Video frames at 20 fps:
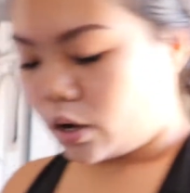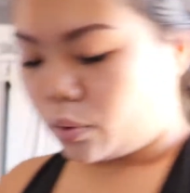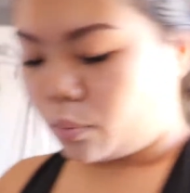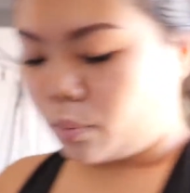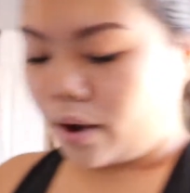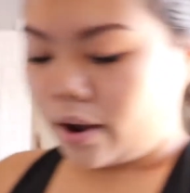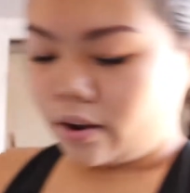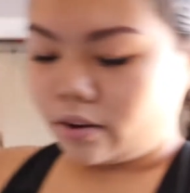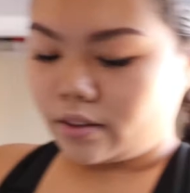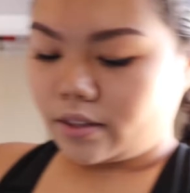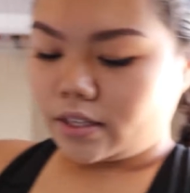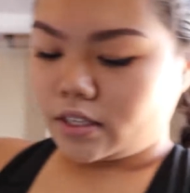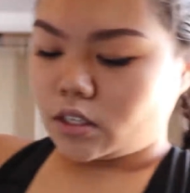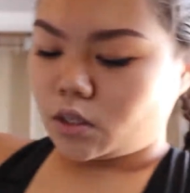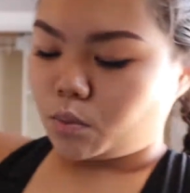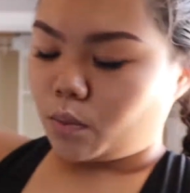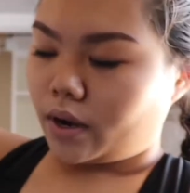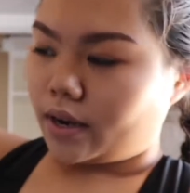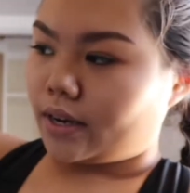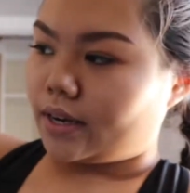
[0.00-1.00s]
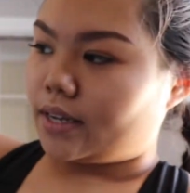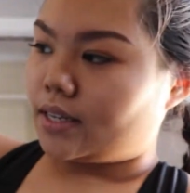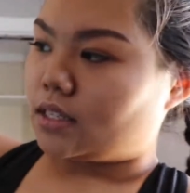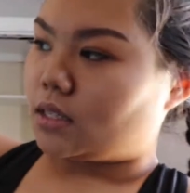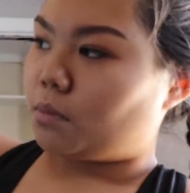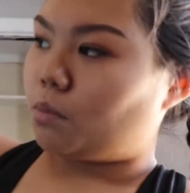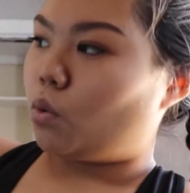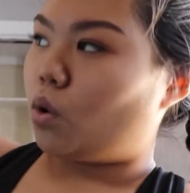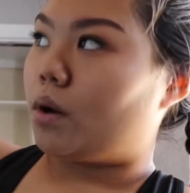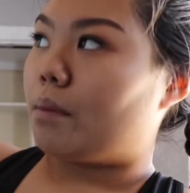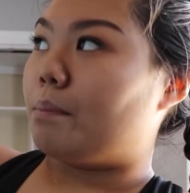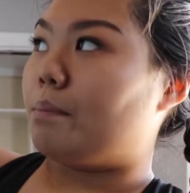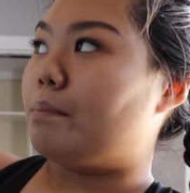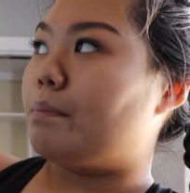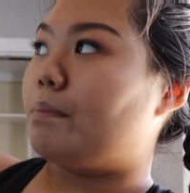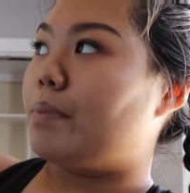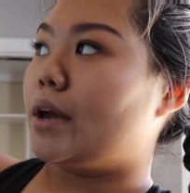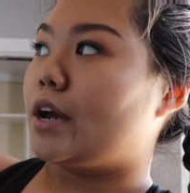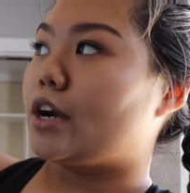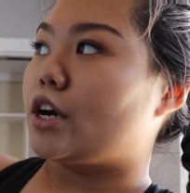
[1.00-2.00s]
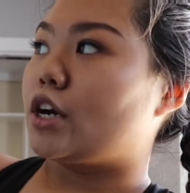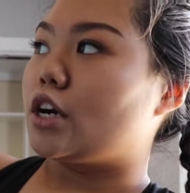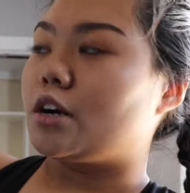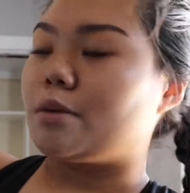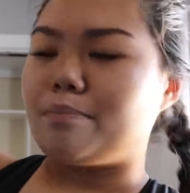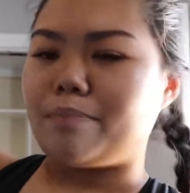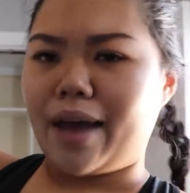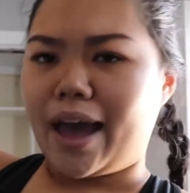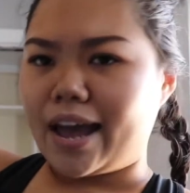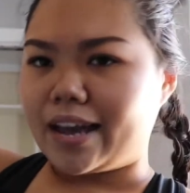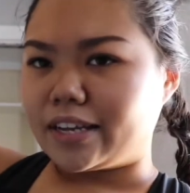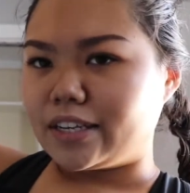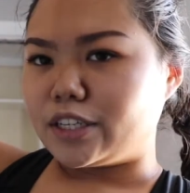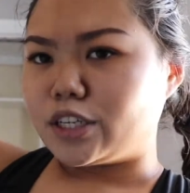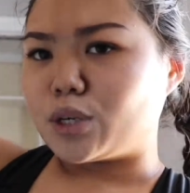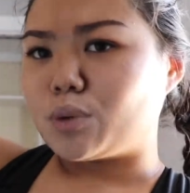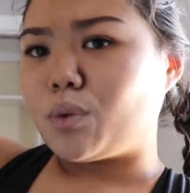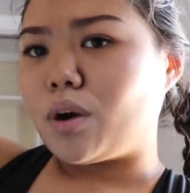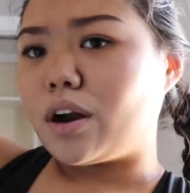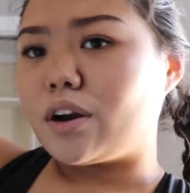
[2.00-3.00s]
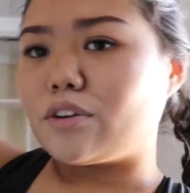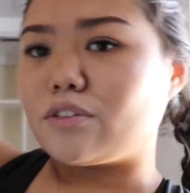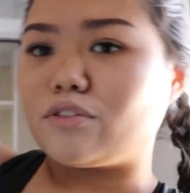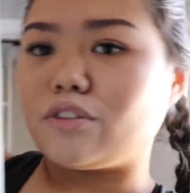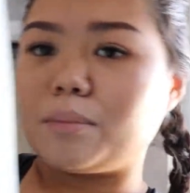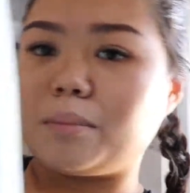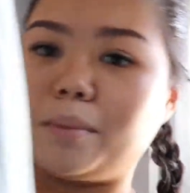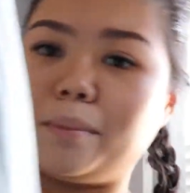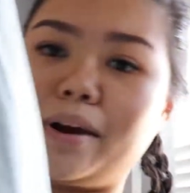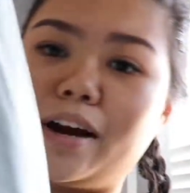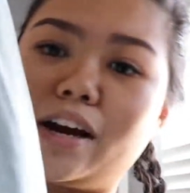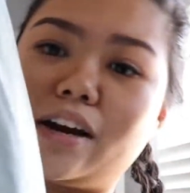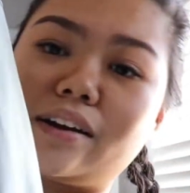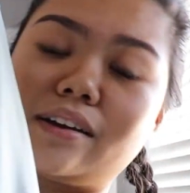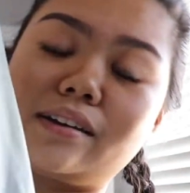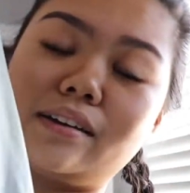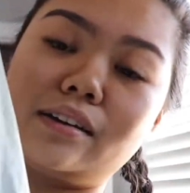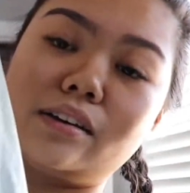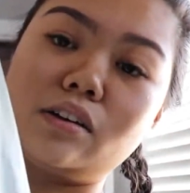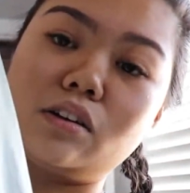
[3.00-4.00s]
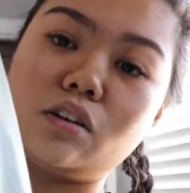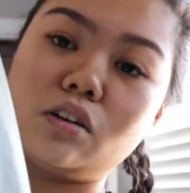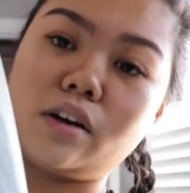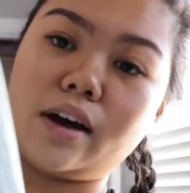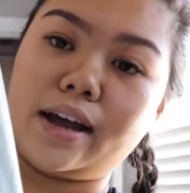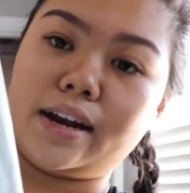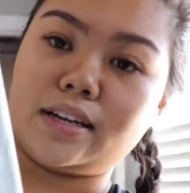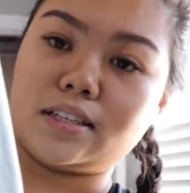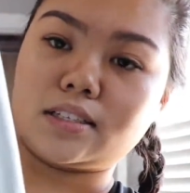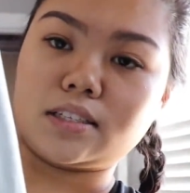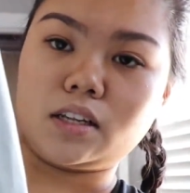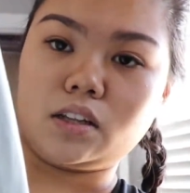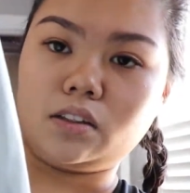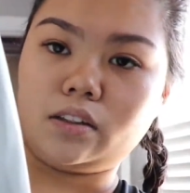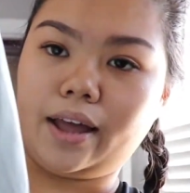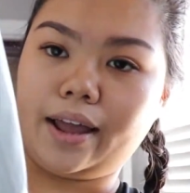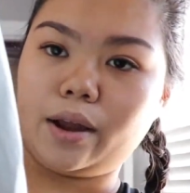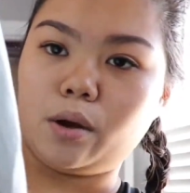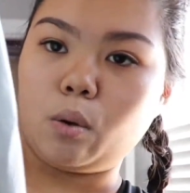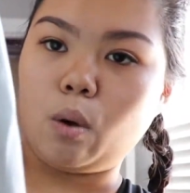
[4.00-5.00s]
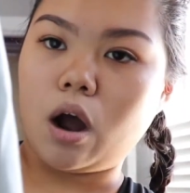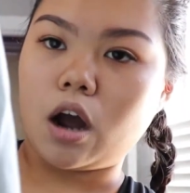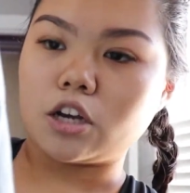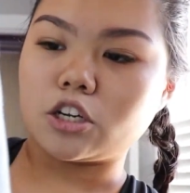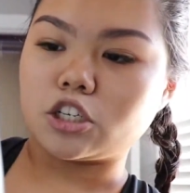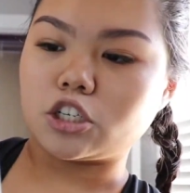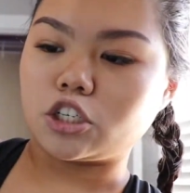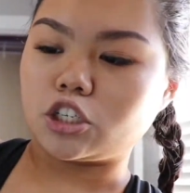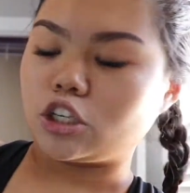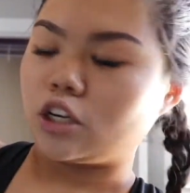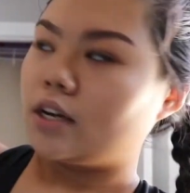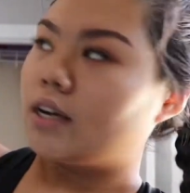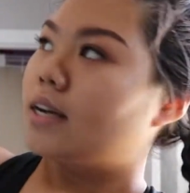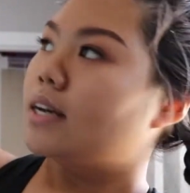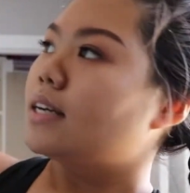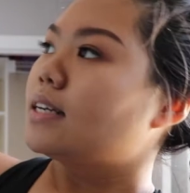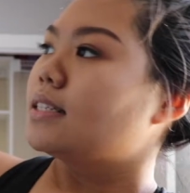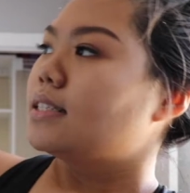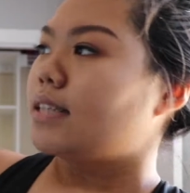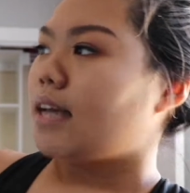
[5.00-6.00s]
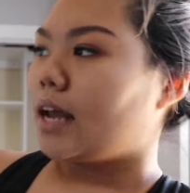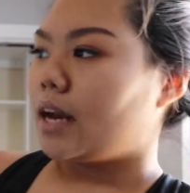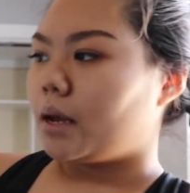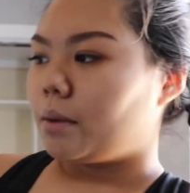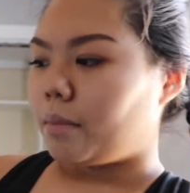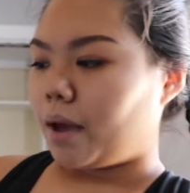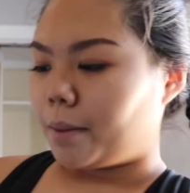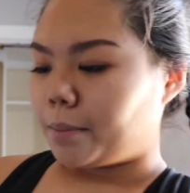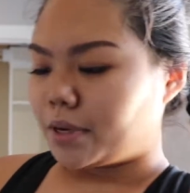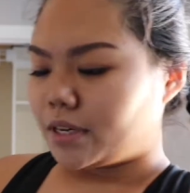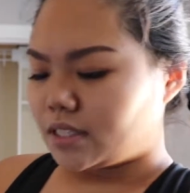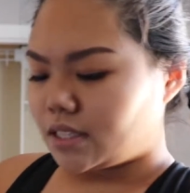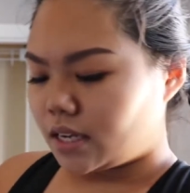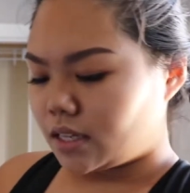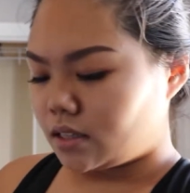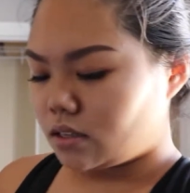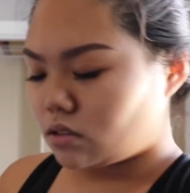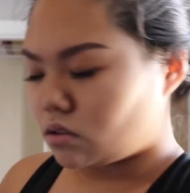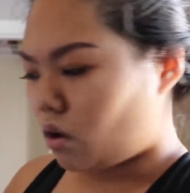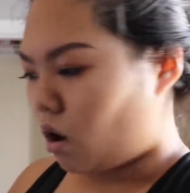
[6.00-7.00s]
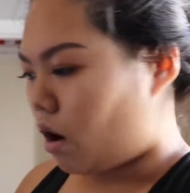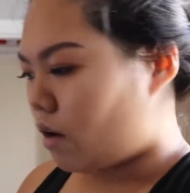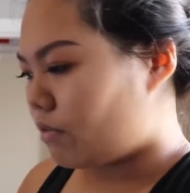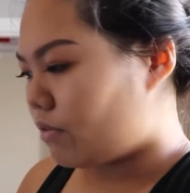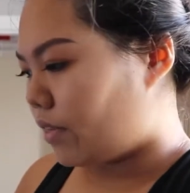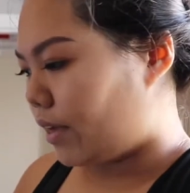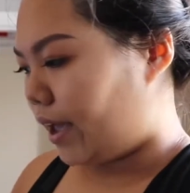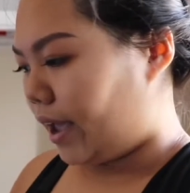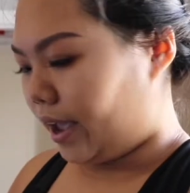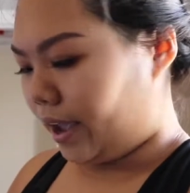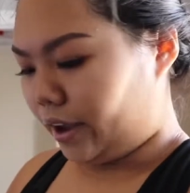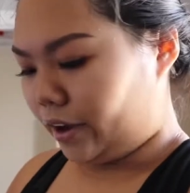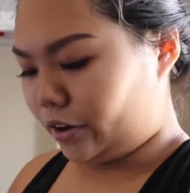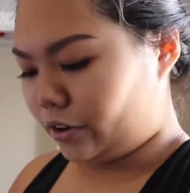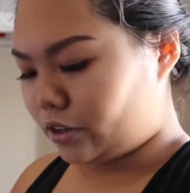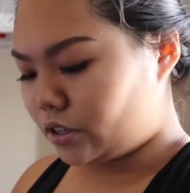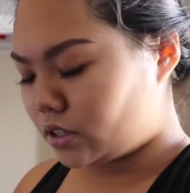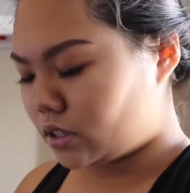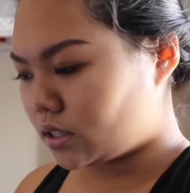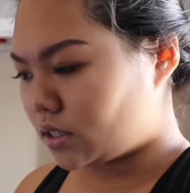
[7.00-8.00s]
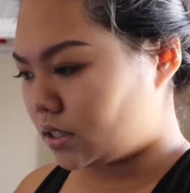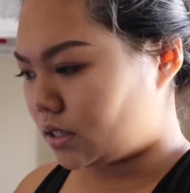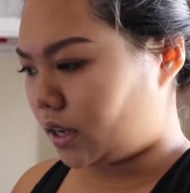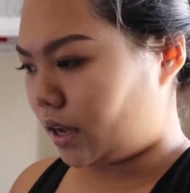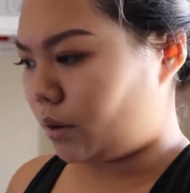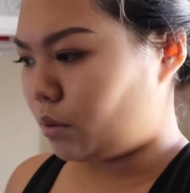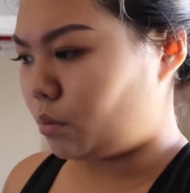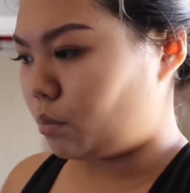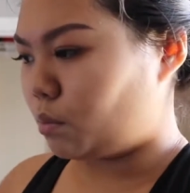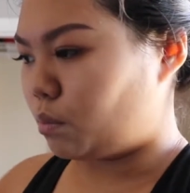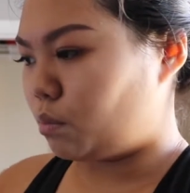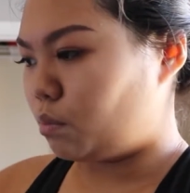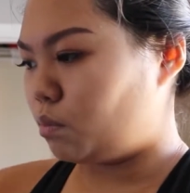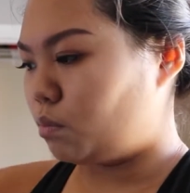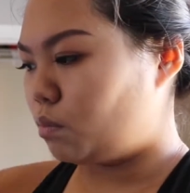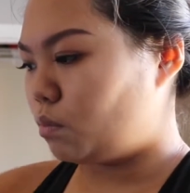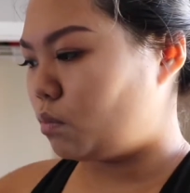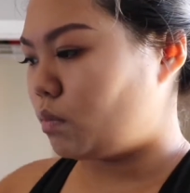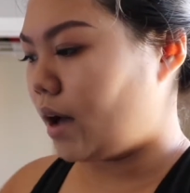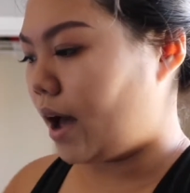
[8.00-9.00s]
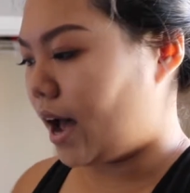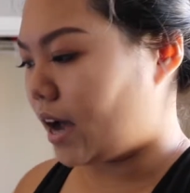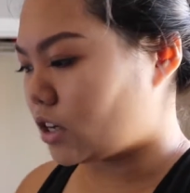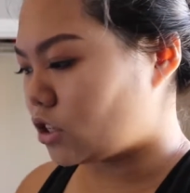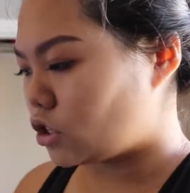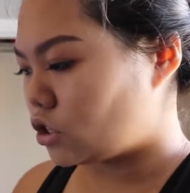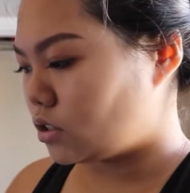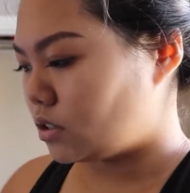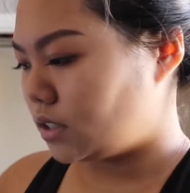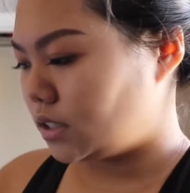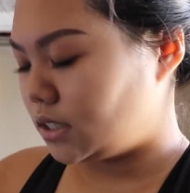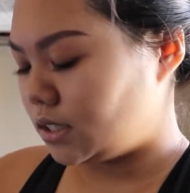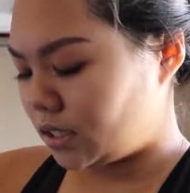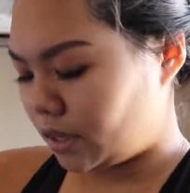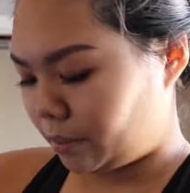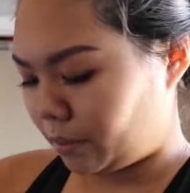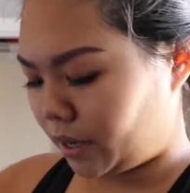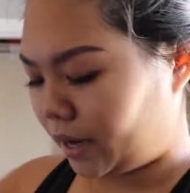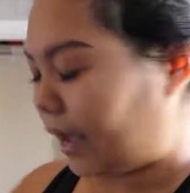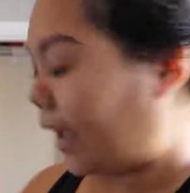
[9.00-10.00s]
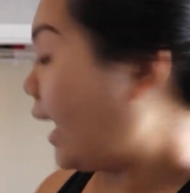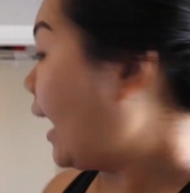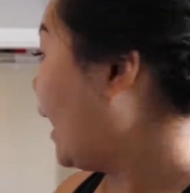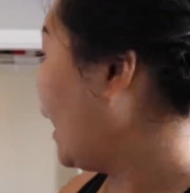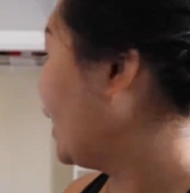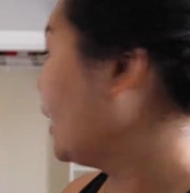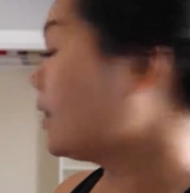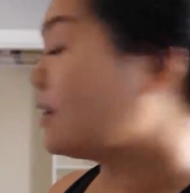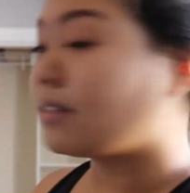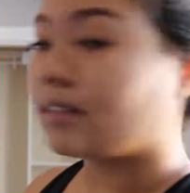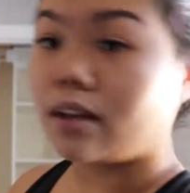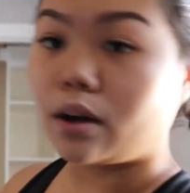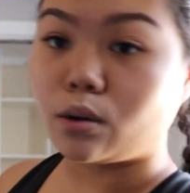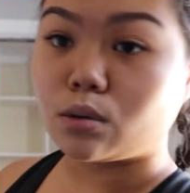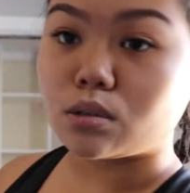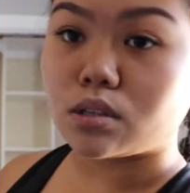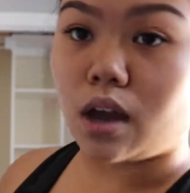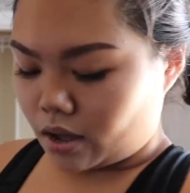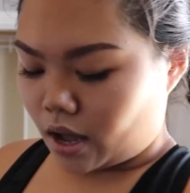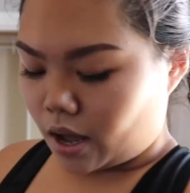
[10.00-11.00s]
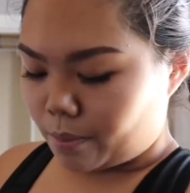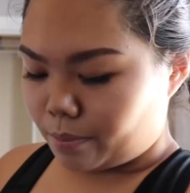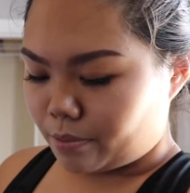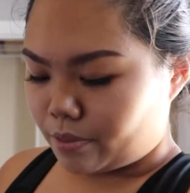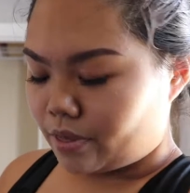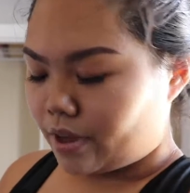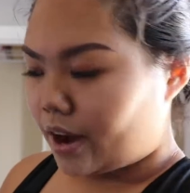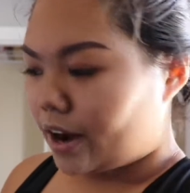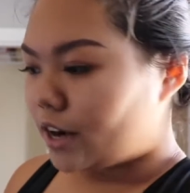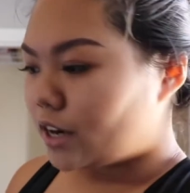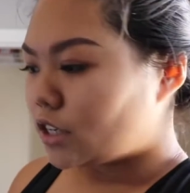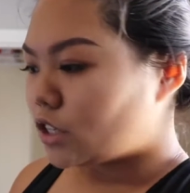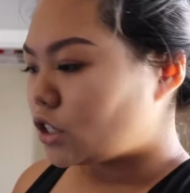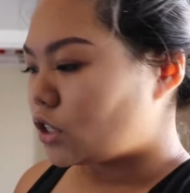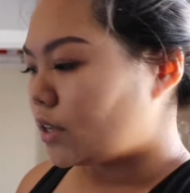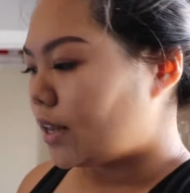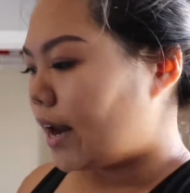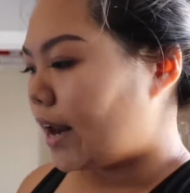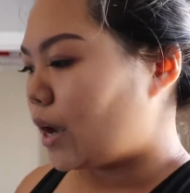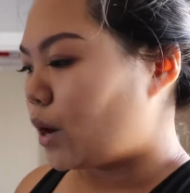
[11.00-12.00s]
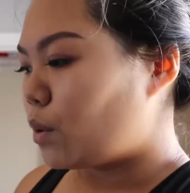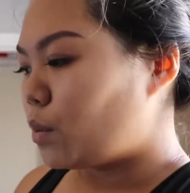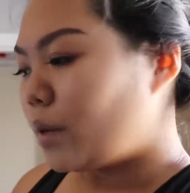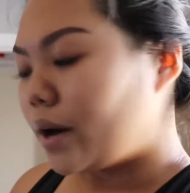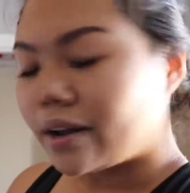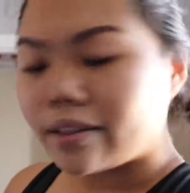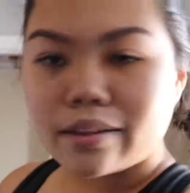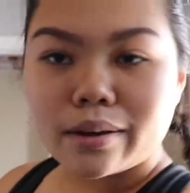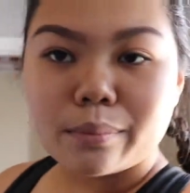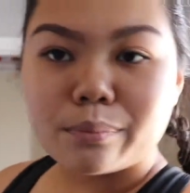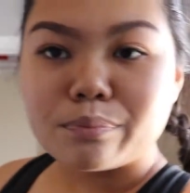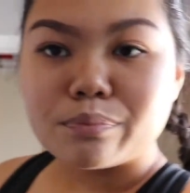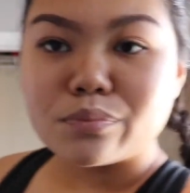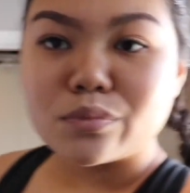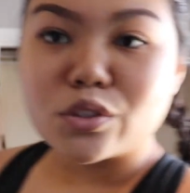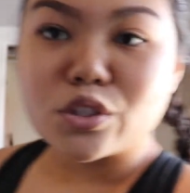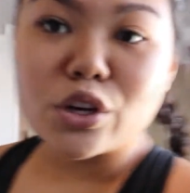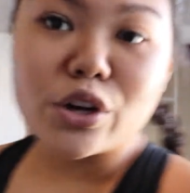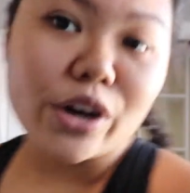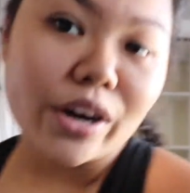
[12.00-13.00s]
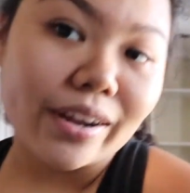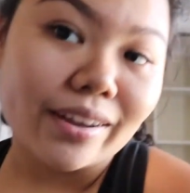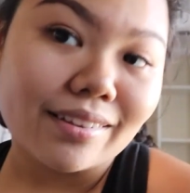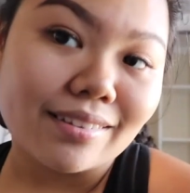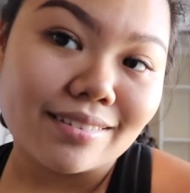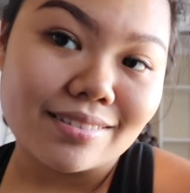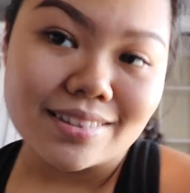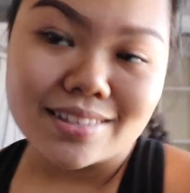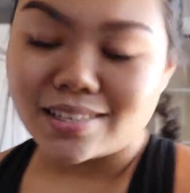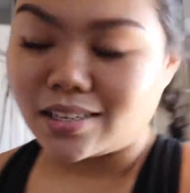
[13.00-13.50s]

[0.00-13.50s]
while this one is a more bigger, baggier one from American Eagle and it's a light wash denim. I'm gonna take these off the hangers because I'm gonna hang those up there so that I could wear them during the